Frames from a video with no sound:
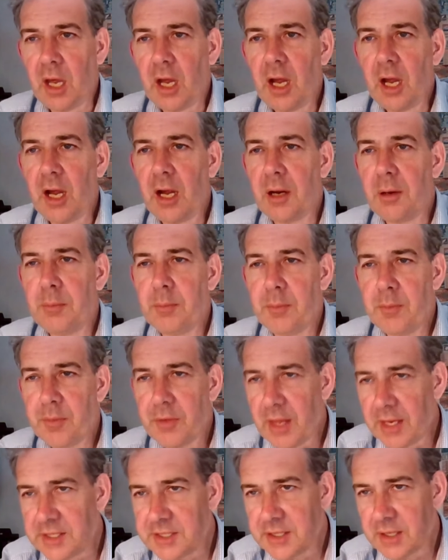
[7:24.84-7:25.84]

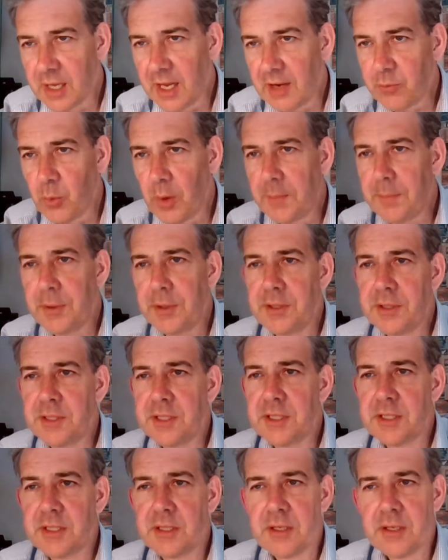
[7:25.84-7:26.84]
They still have
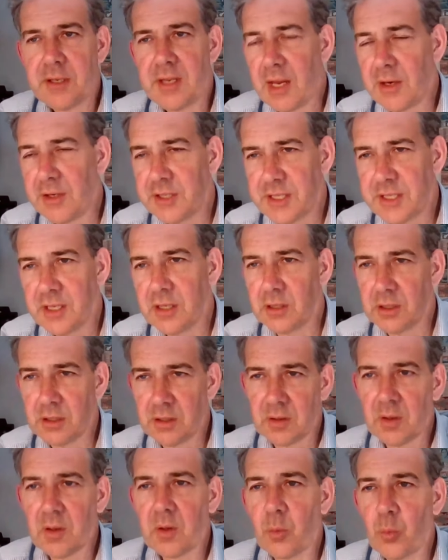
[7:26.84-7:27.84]
weapons. They still
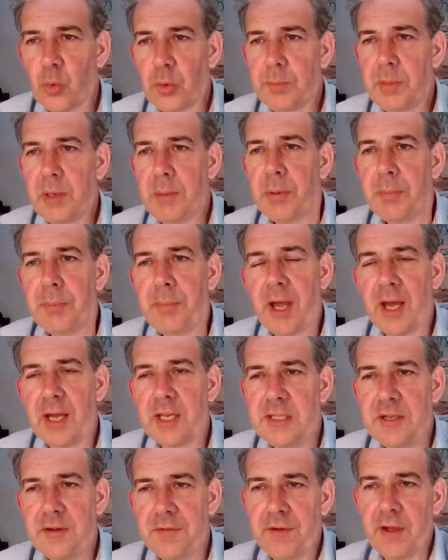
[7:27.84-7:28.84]
would be
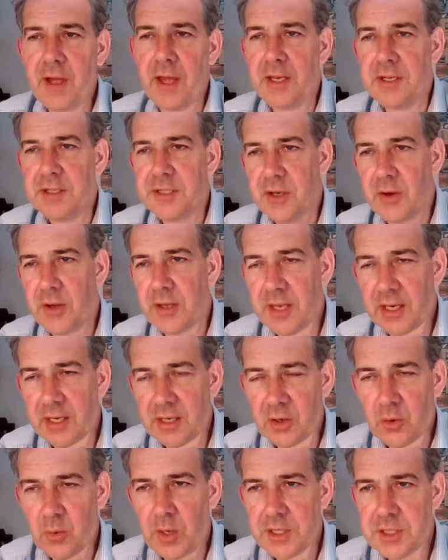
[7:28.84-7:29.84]
prepared to fight. So I think
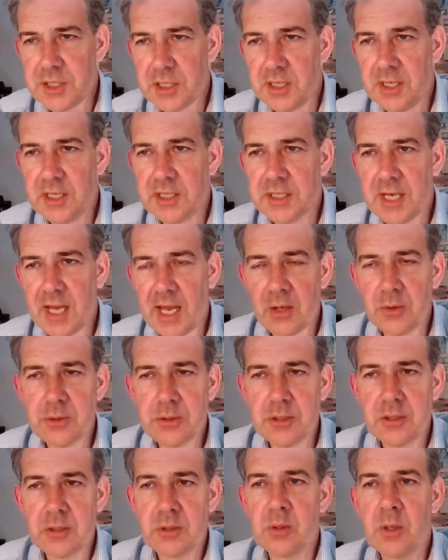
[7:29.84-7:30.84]
the question is how
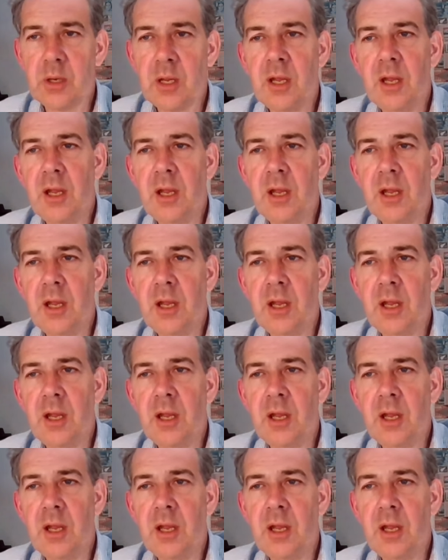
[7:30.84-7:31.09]
to